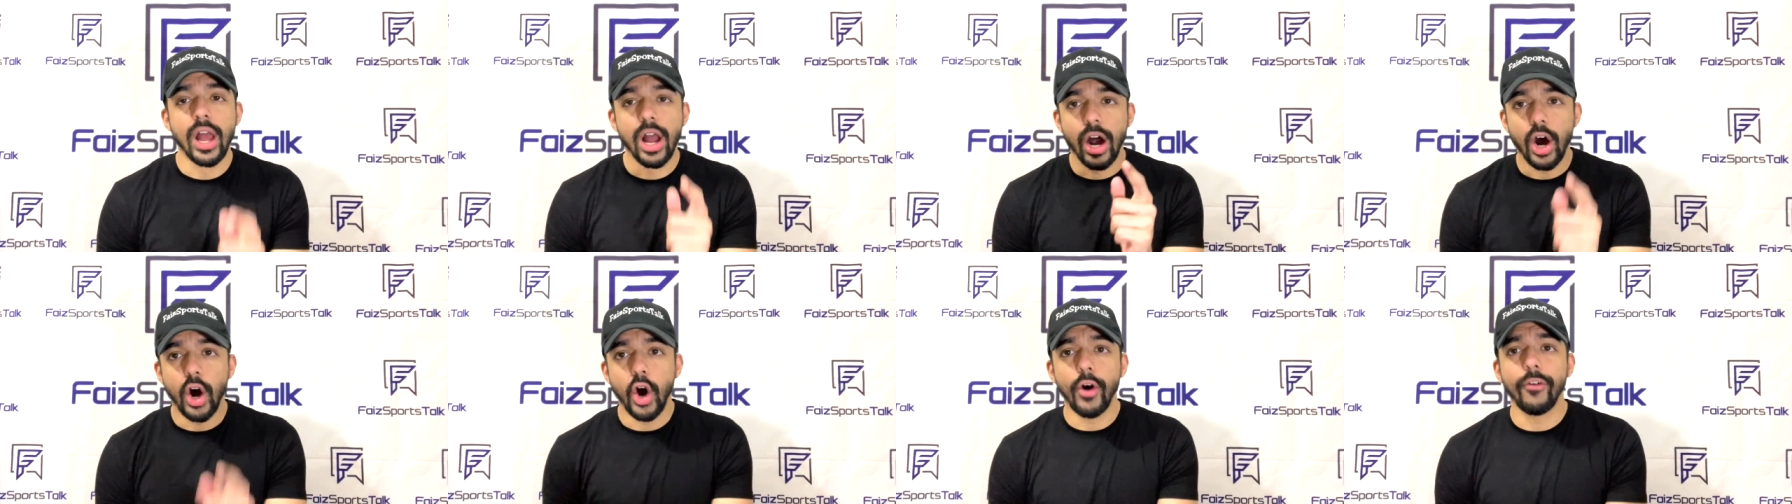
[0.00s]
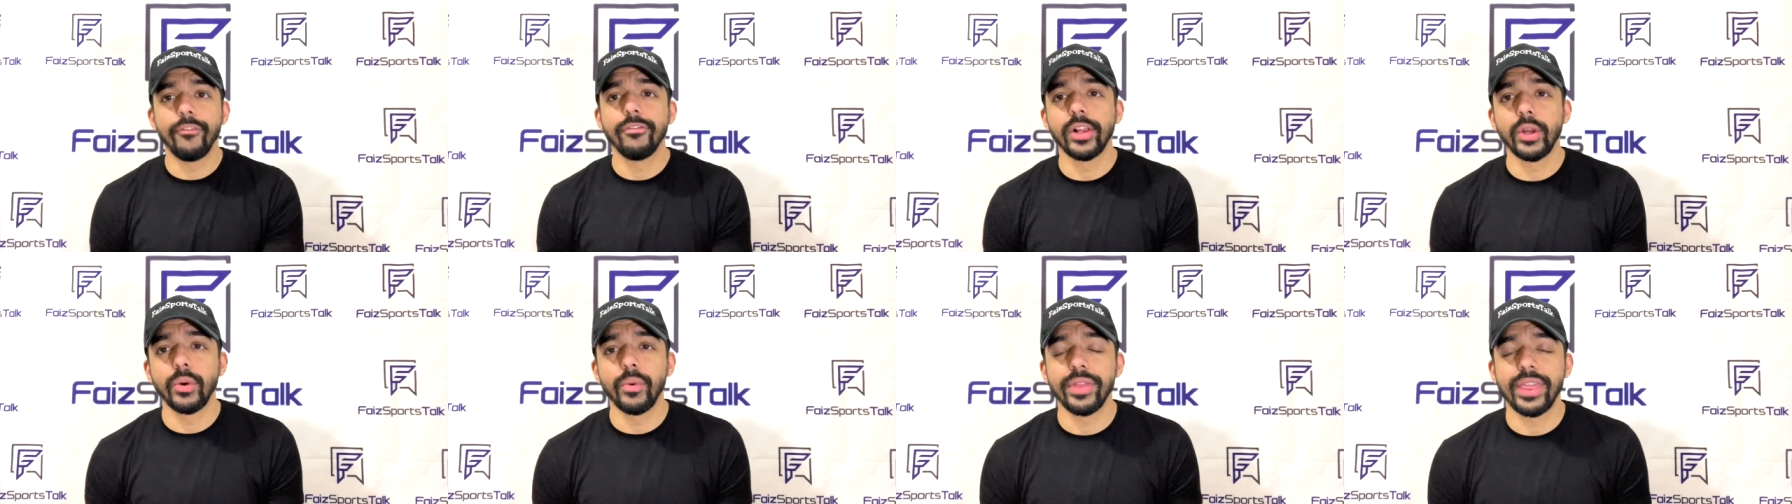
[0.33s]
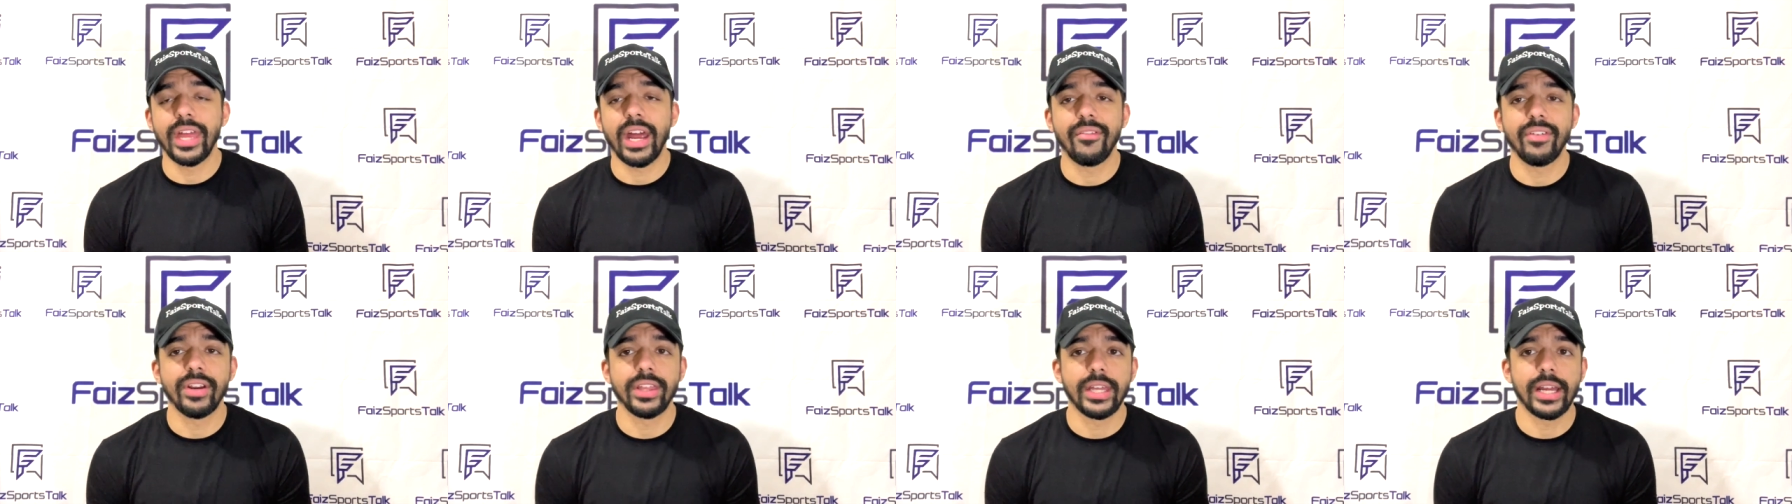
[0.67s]
Hopefully, with
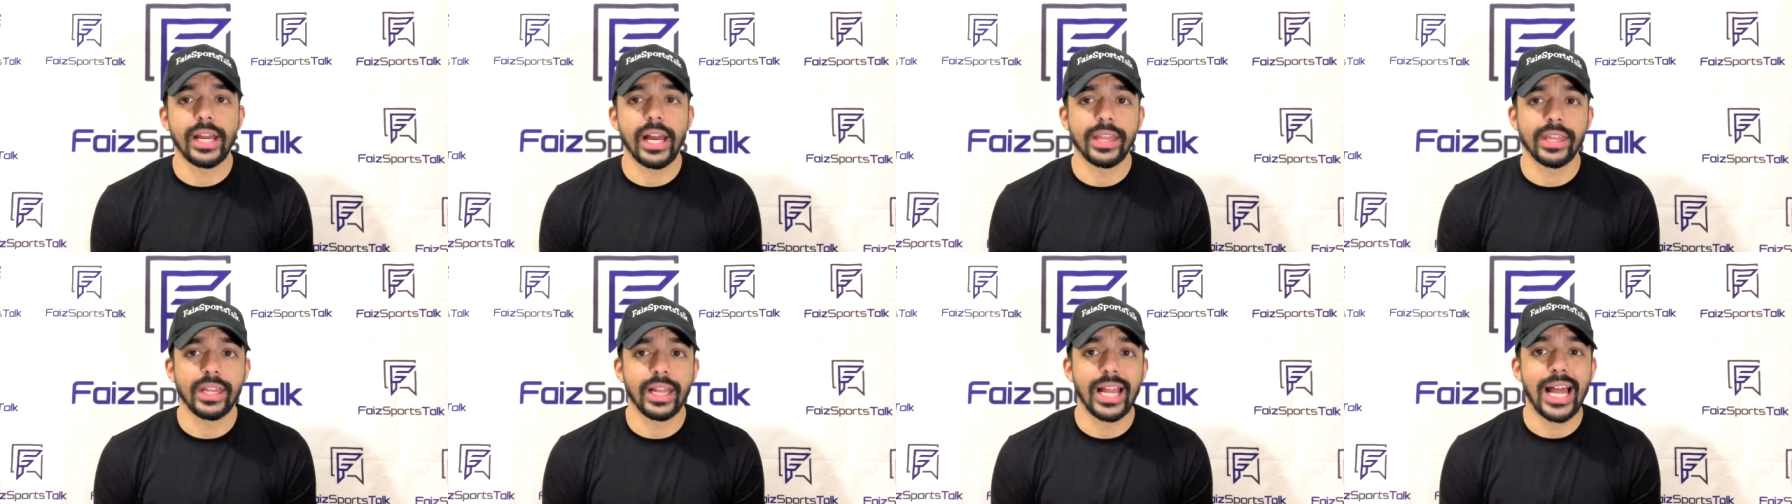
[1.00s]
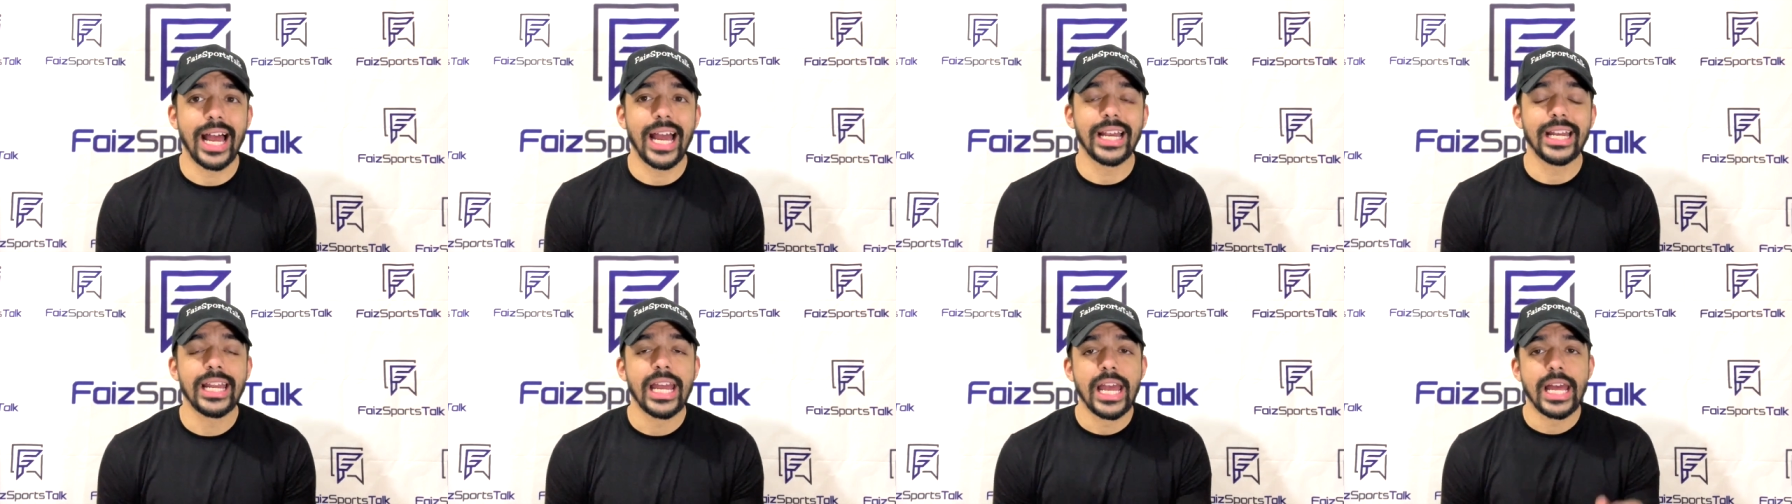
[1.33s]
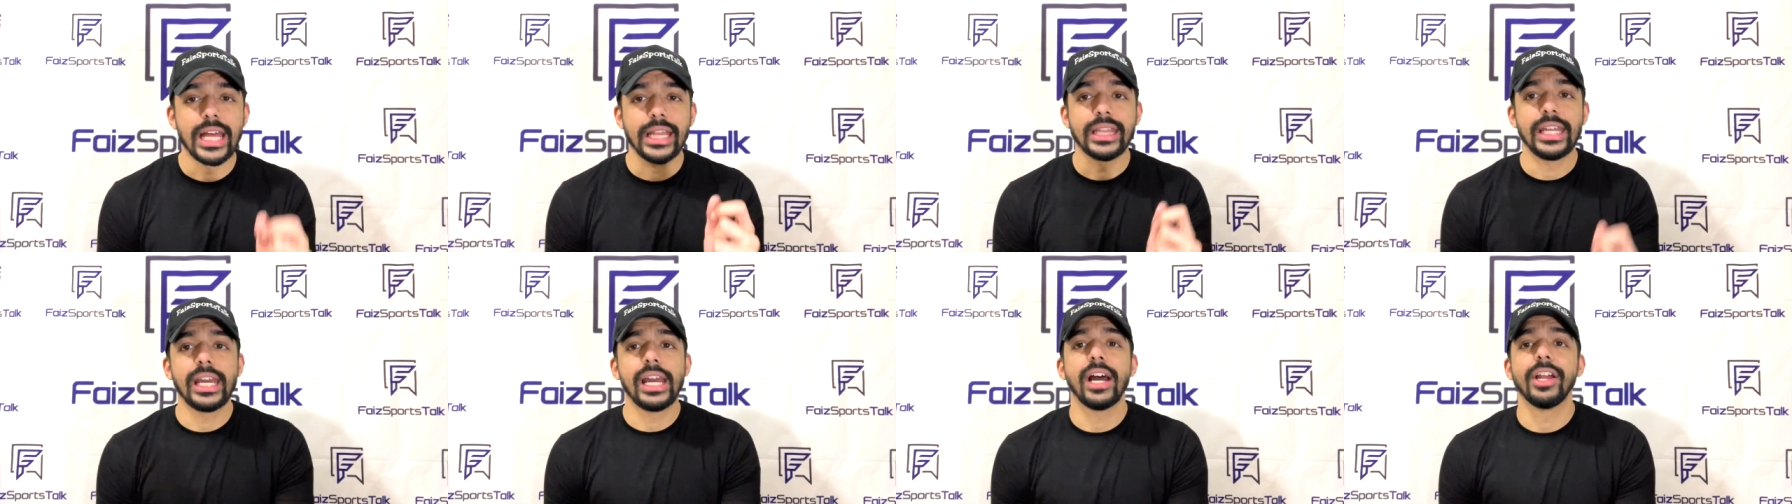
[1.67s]
everything on the line,
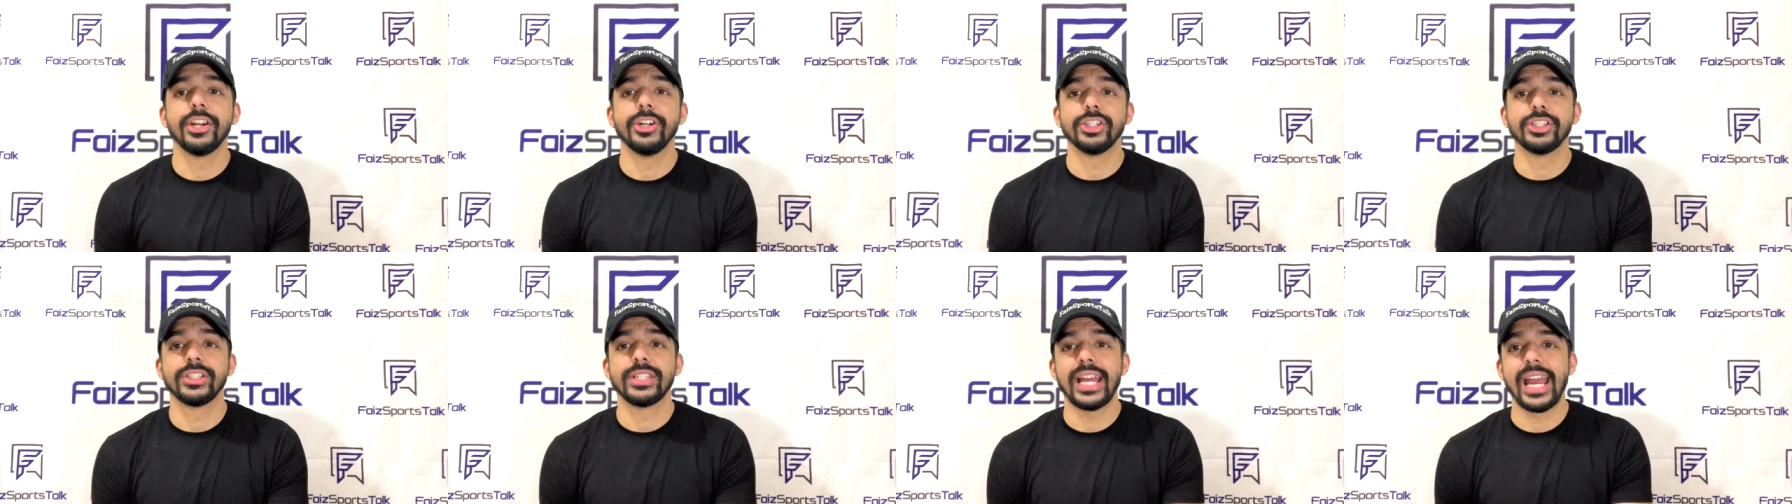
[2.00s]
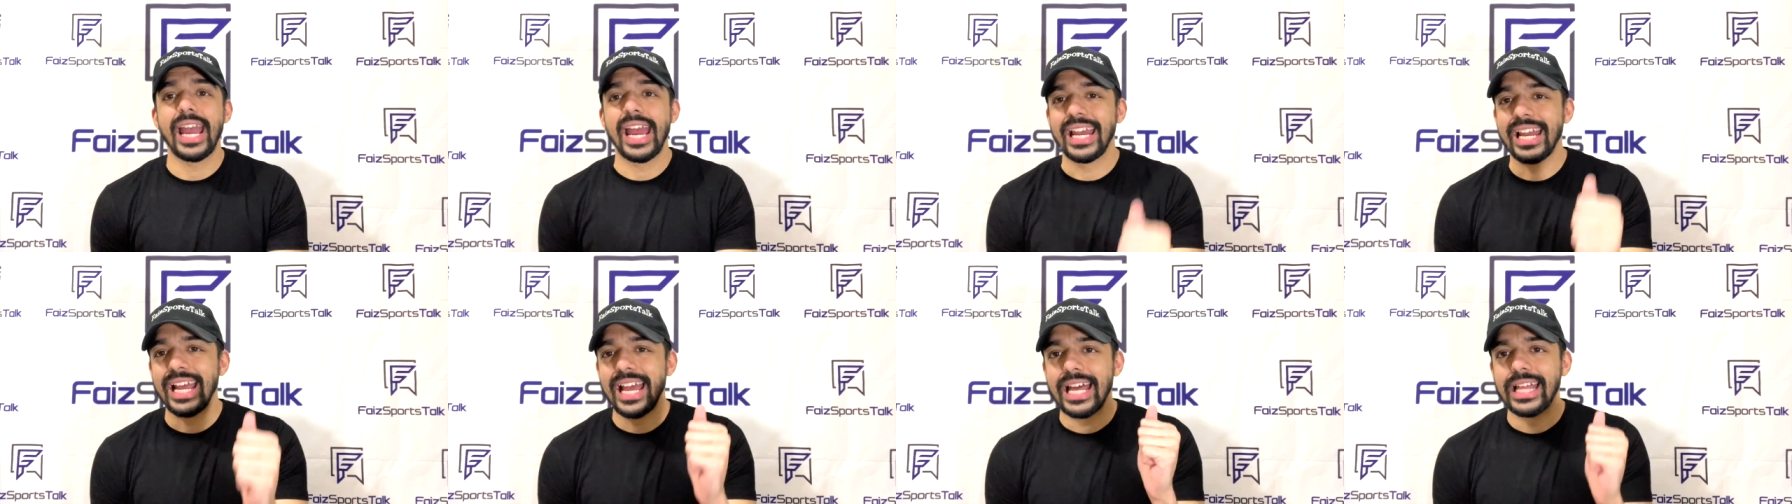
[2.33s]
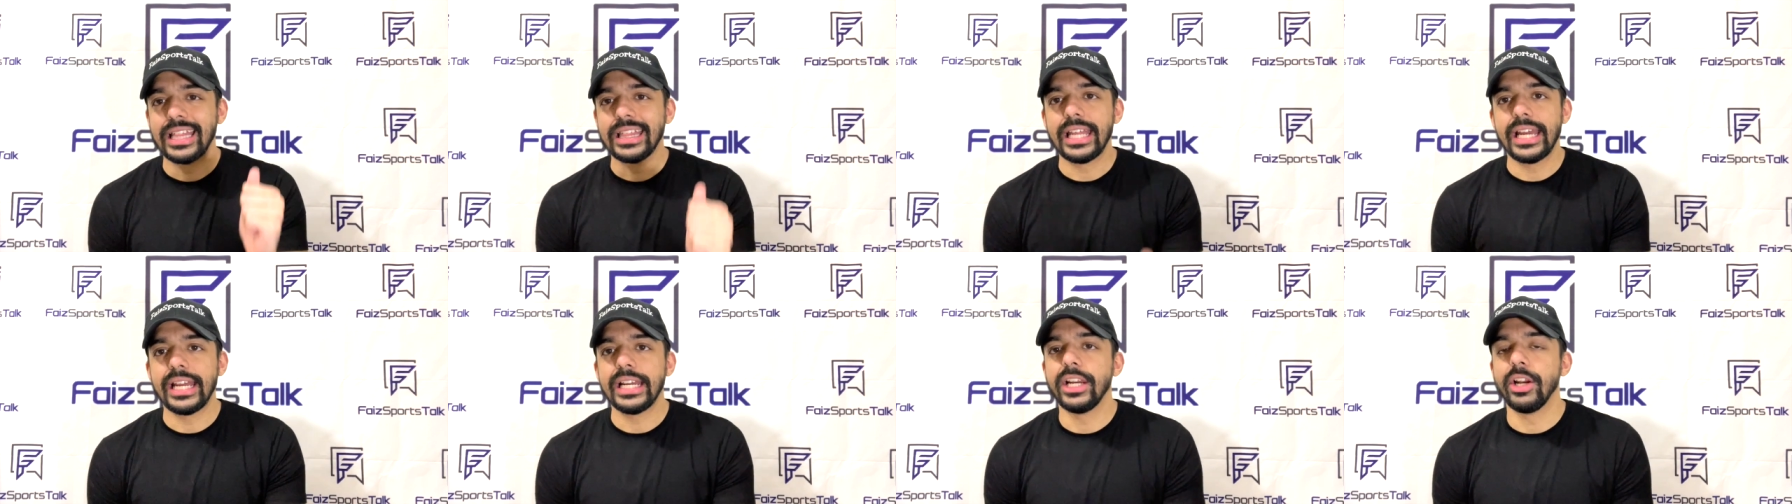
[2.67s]
they understand
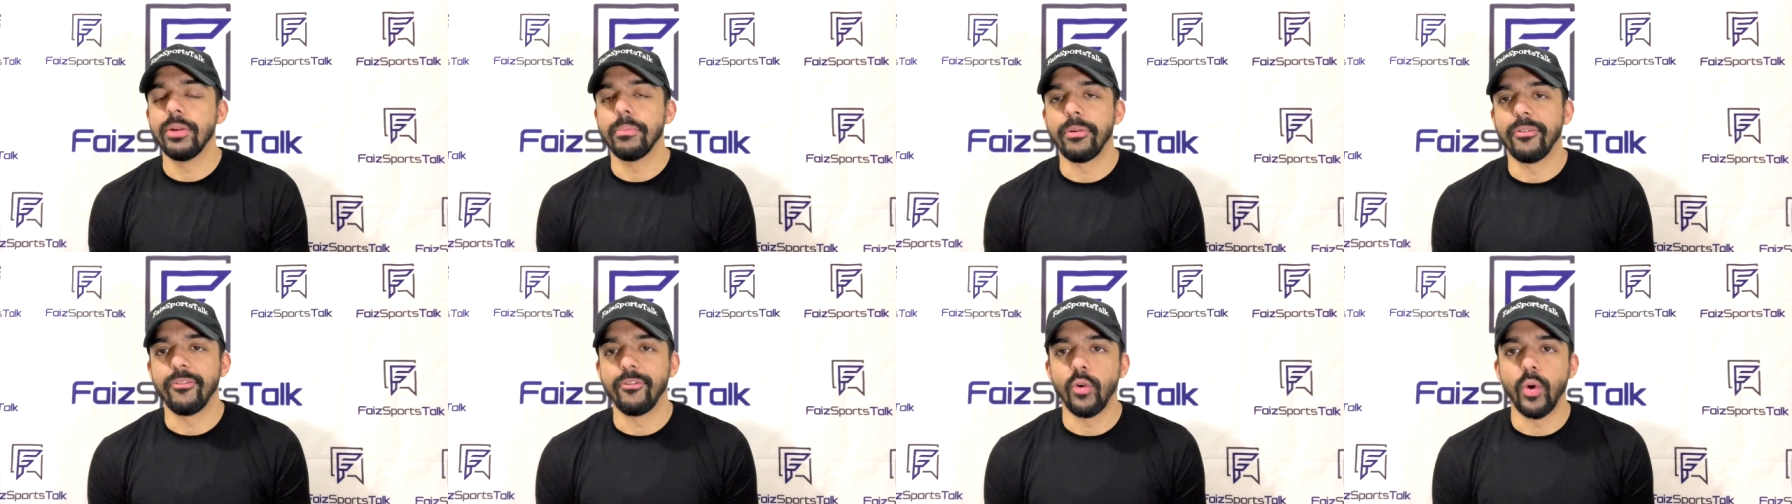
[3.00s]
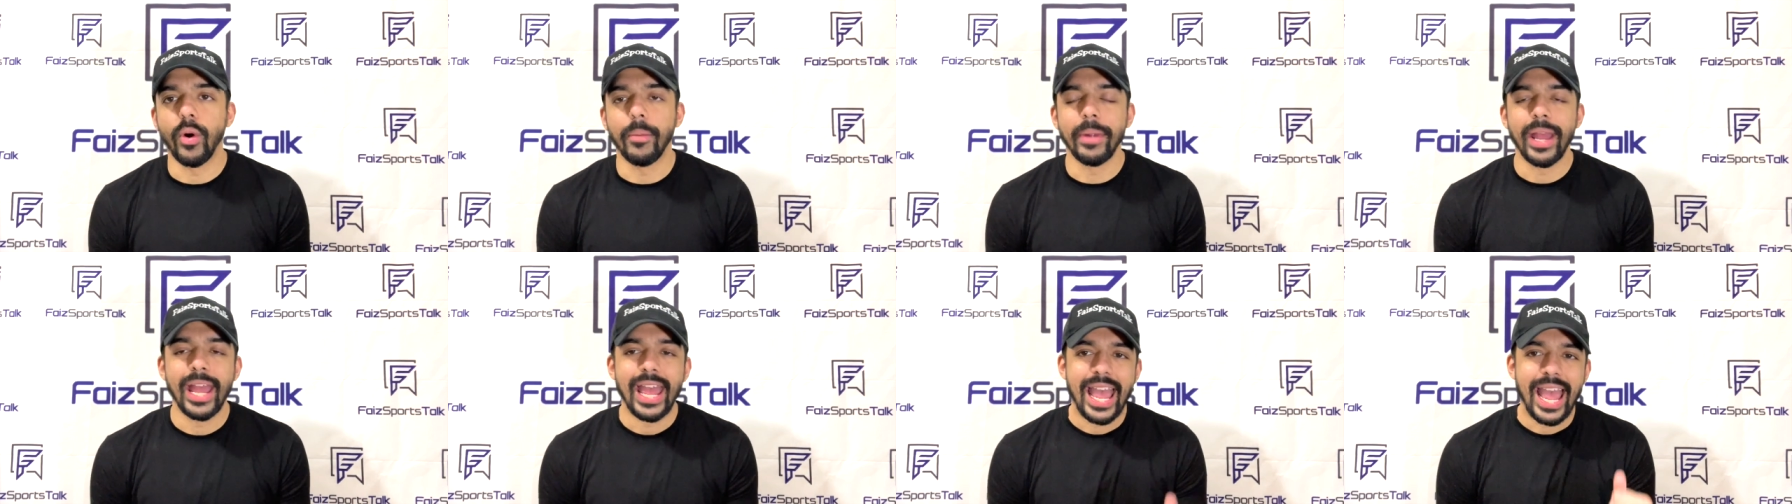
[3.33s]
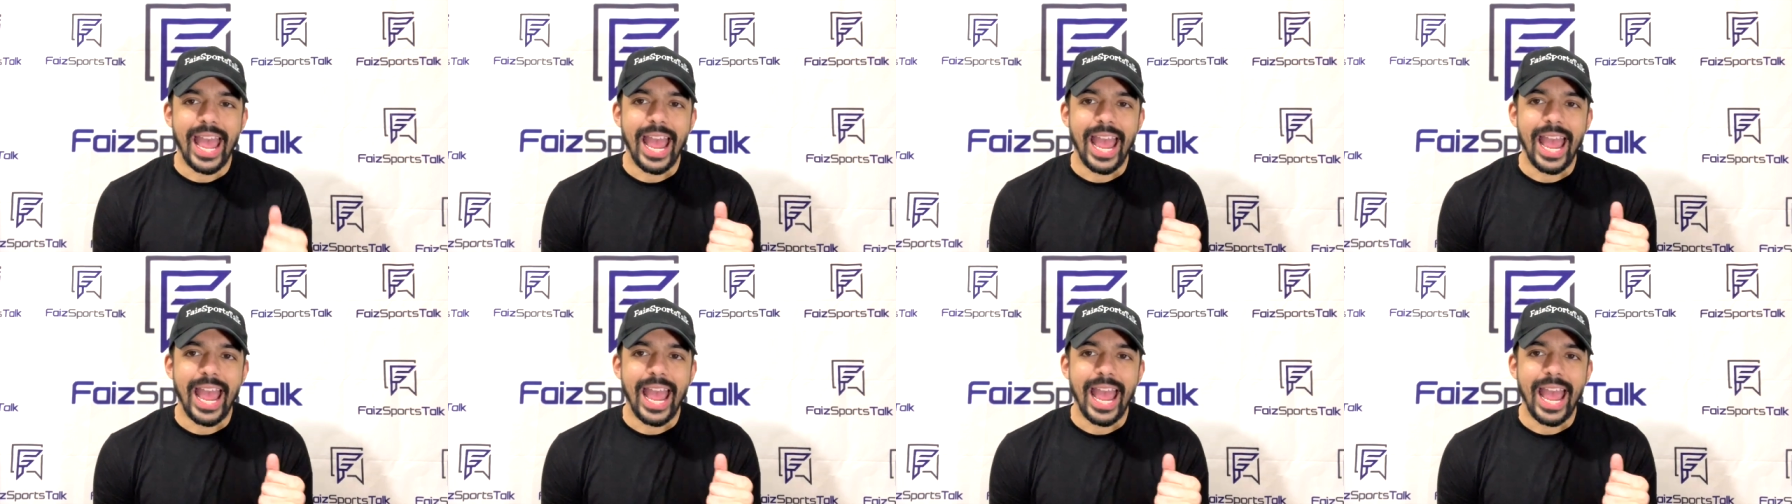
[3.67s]
they need to perform,